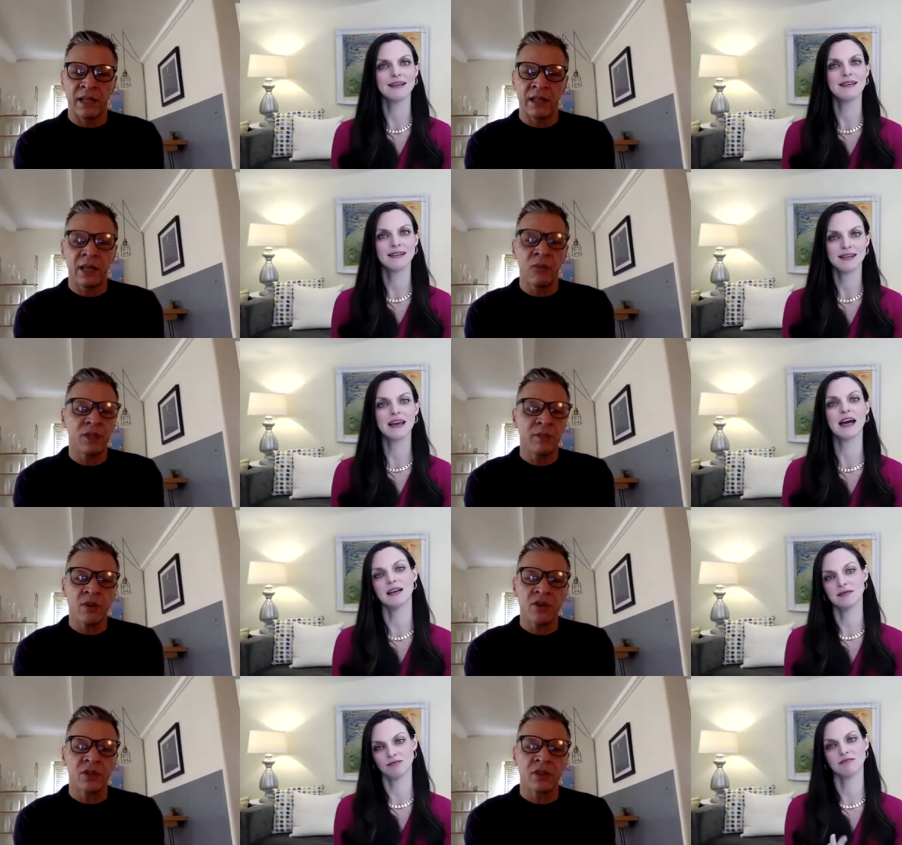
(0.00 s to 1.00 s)
Speaker 1: it was a yeah.
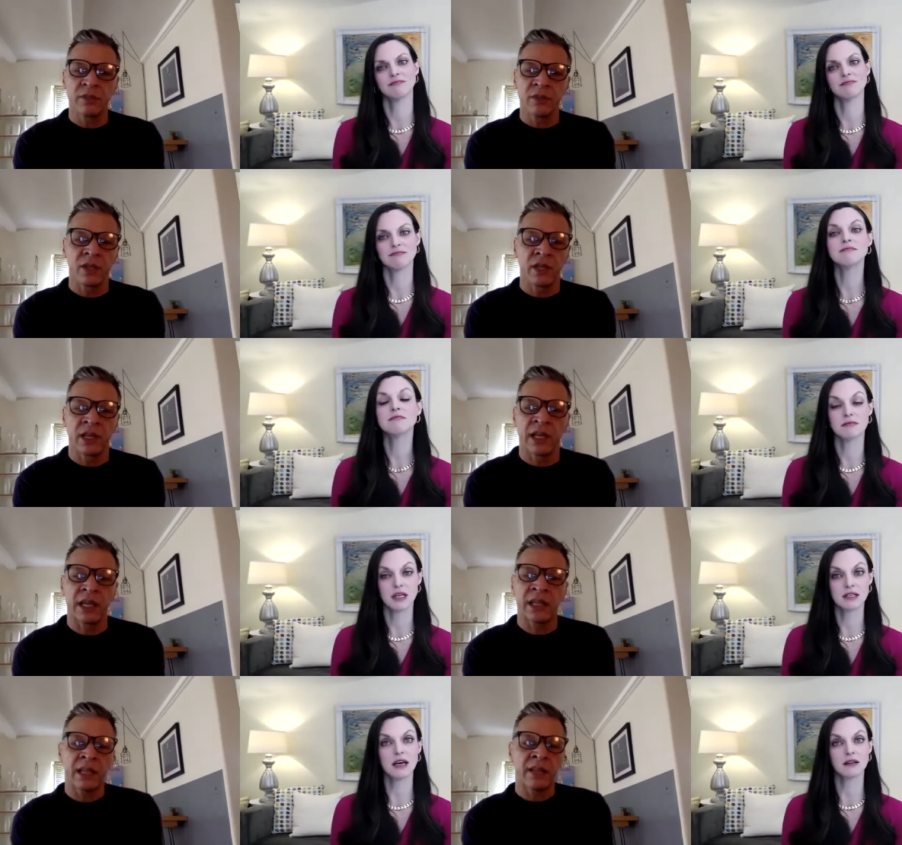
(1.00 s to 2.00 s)
marginal community,
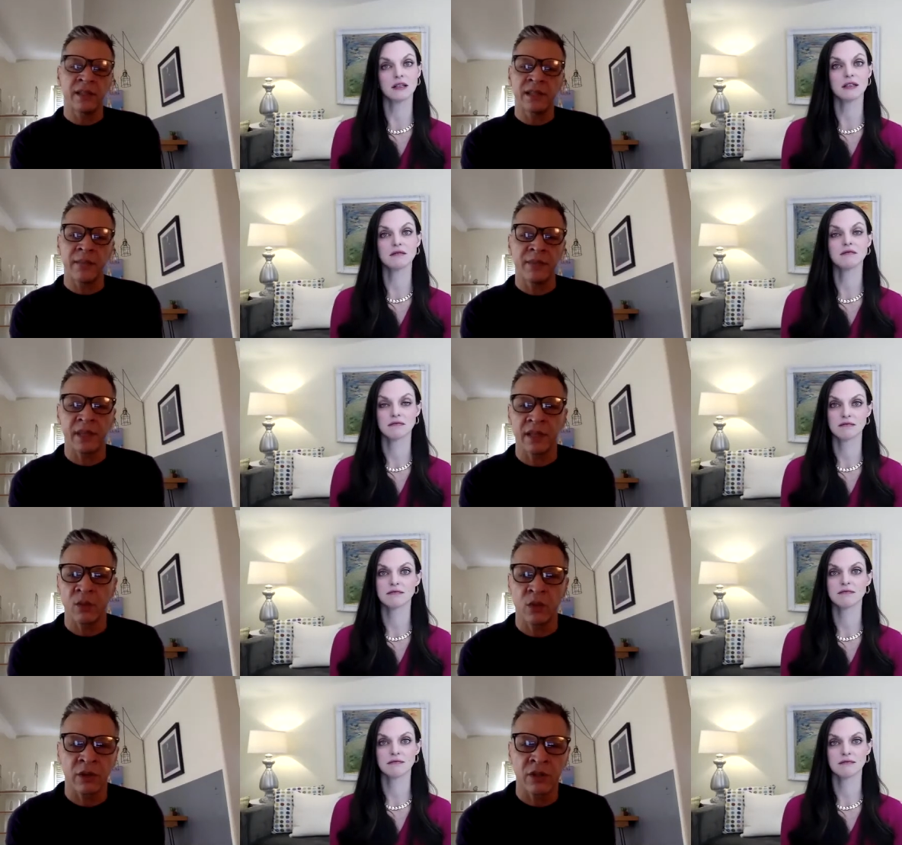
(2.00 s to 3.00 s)
and and the same thing that
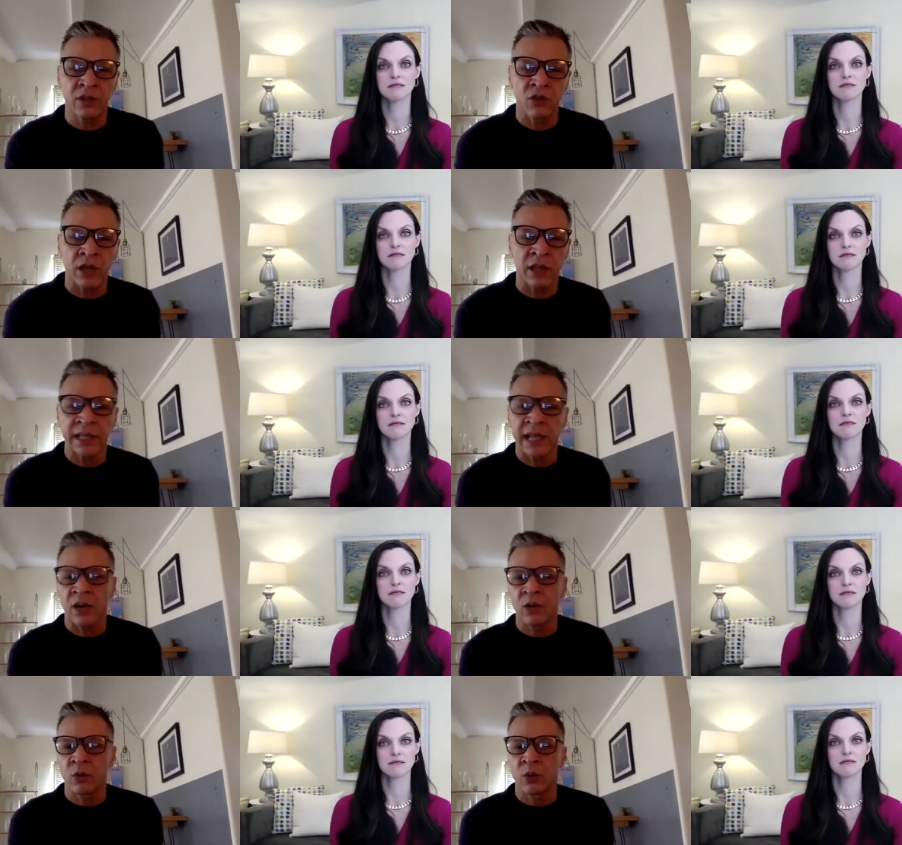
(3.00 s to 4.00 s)
we're struggling
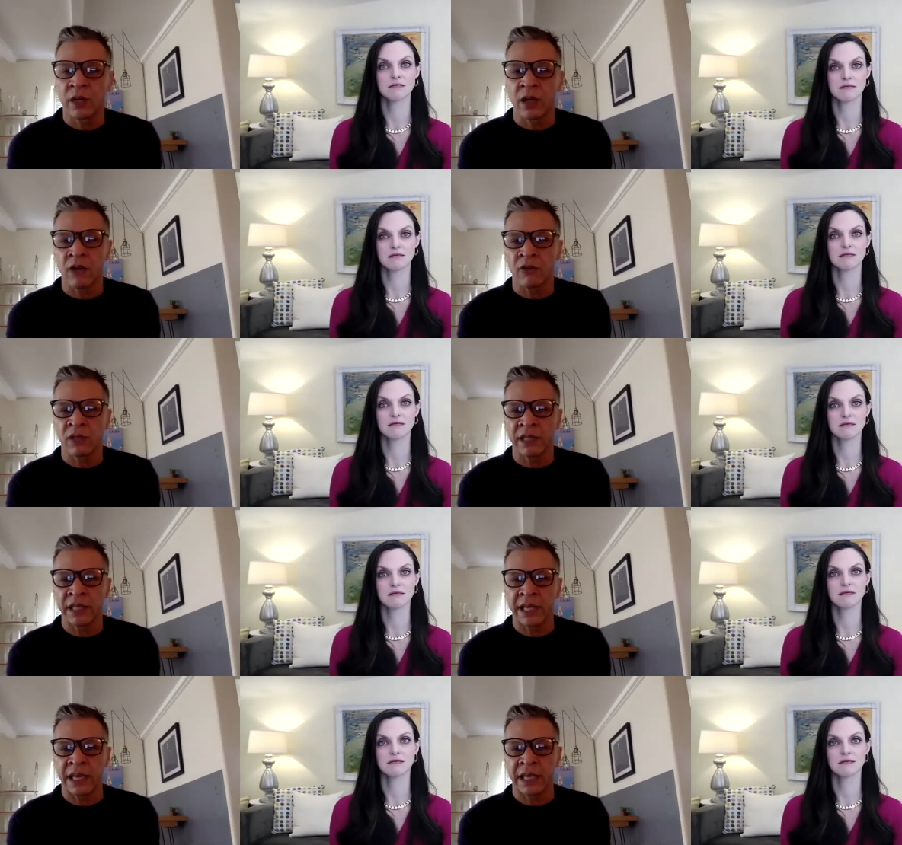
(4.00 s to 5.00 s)
now, where we're not really
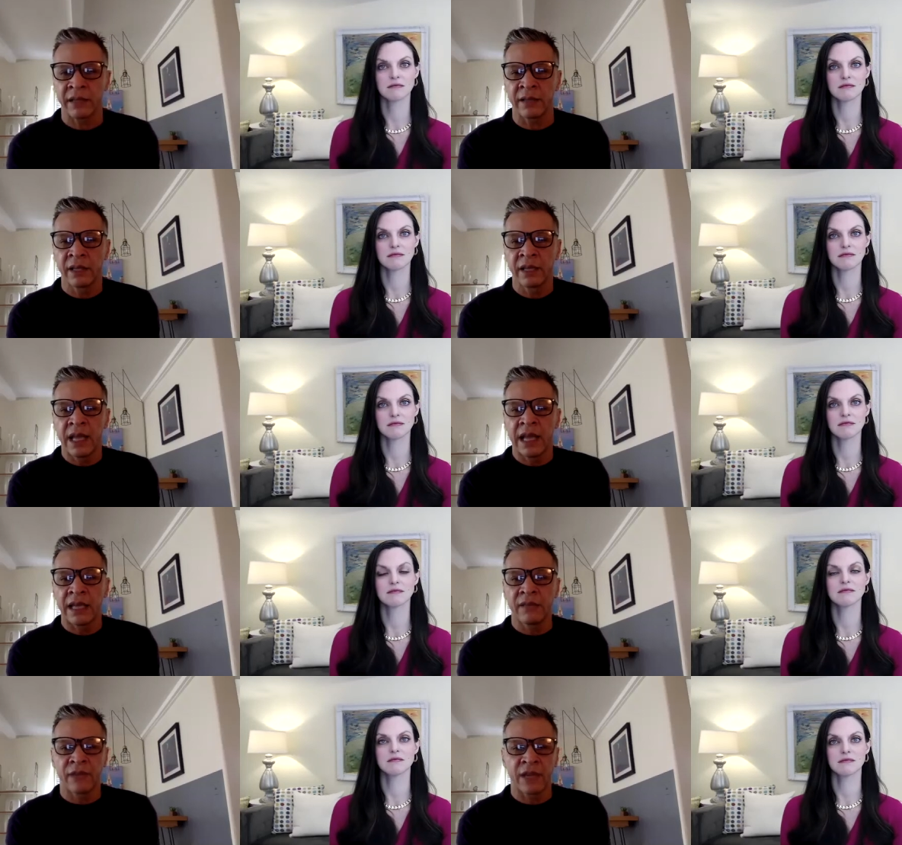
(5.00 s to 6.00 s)
getting
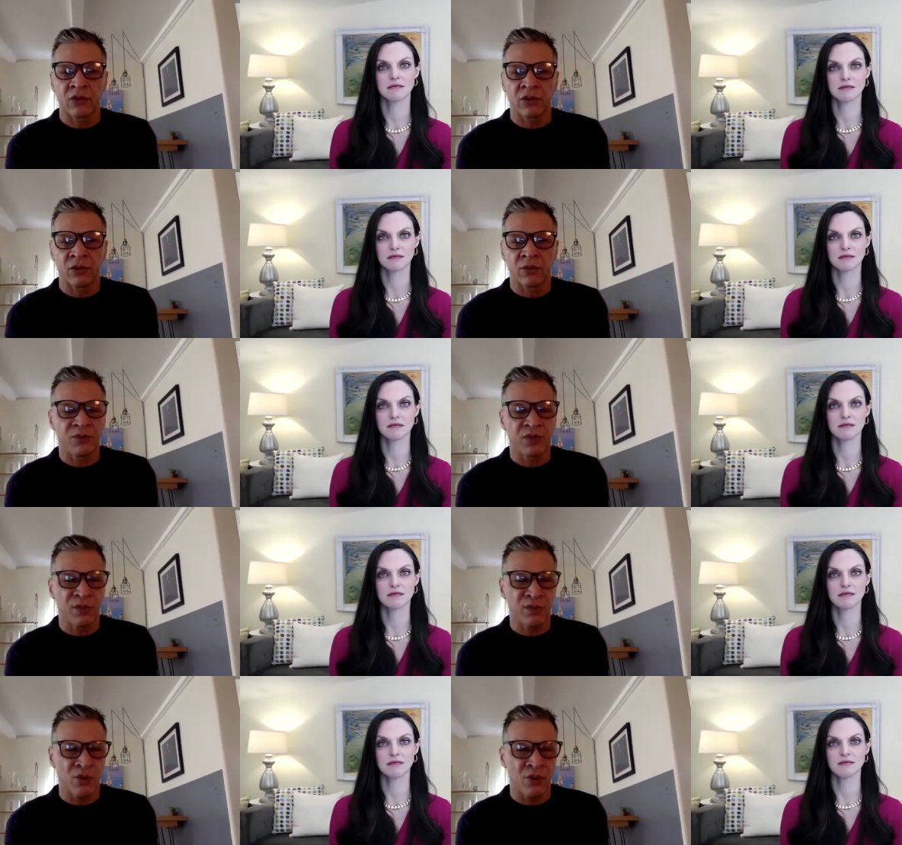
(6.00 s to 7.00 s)
any federal
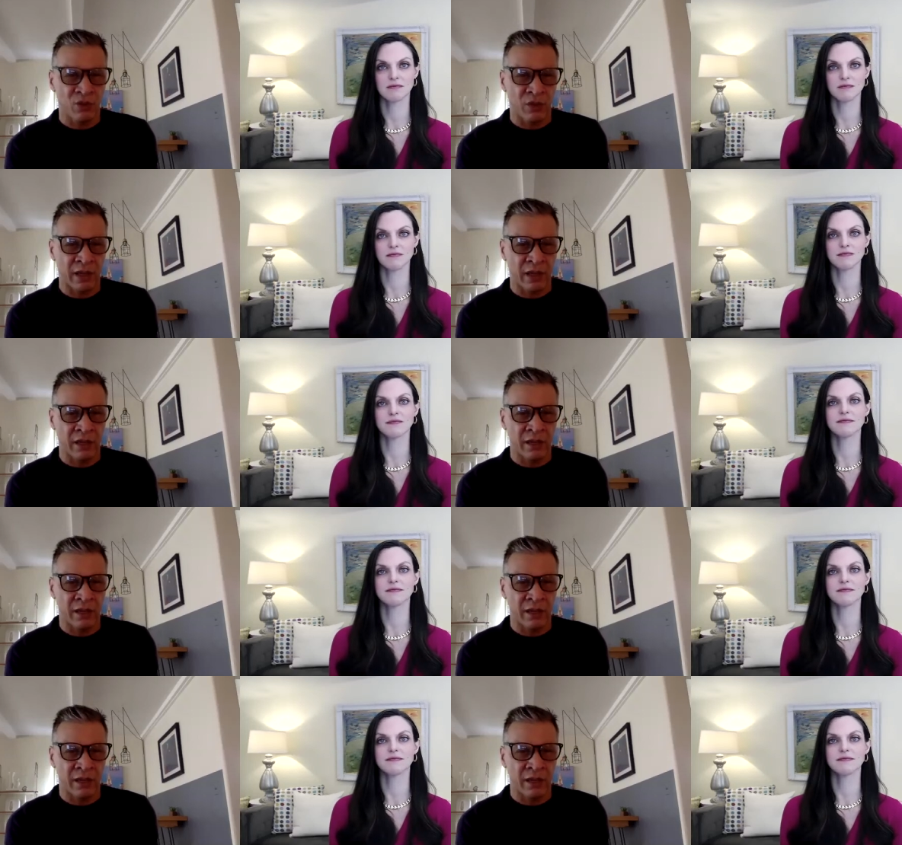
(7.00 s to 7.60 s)
support with it.